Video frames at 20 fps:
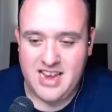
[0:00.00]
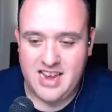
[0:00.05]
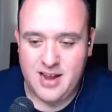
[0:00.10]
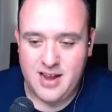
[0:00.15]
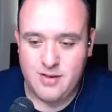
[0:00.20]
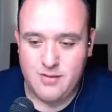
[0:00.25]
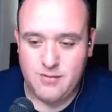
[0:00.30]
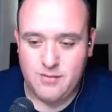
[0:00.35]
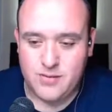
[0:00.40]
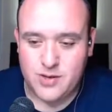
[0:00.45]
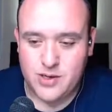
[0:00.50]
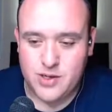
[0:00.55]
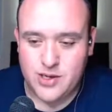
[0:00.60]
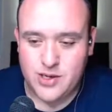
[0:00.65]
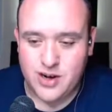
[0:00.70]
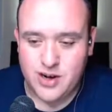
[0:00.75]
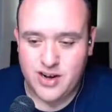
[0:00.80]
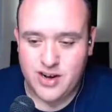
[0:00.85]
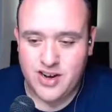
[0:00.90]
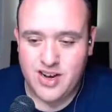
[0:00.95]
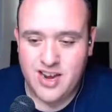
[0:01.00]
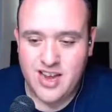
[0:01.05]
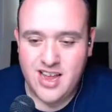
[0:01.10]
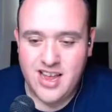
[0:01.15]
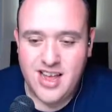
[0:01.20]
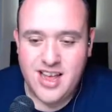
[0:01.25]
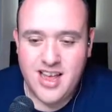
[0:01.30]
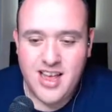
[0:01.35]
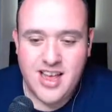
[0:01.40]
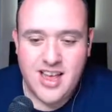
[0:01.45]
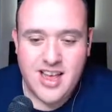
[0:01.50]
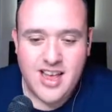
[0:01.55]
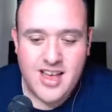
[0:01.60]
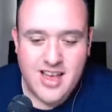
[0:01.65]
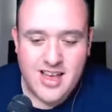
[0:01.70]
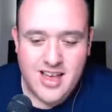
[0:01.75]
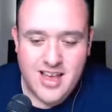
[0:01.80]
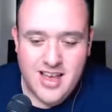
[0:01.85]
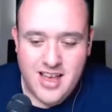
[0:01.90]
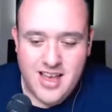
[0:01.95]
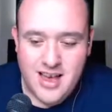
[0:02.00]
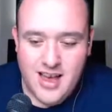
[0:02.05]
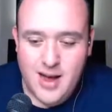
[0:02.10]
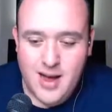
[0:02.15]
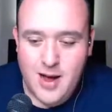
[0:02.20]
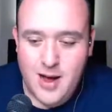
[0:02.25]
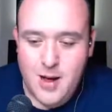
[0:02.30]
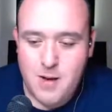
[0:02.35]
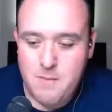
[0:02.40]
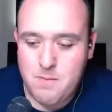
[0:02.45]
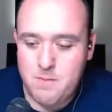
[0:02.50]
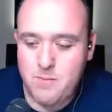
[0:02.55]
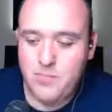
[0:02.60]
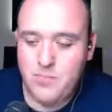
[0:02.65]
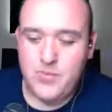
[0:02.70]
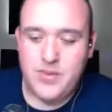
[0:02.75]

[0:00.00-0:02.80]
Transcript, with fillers: no, for sure. Um,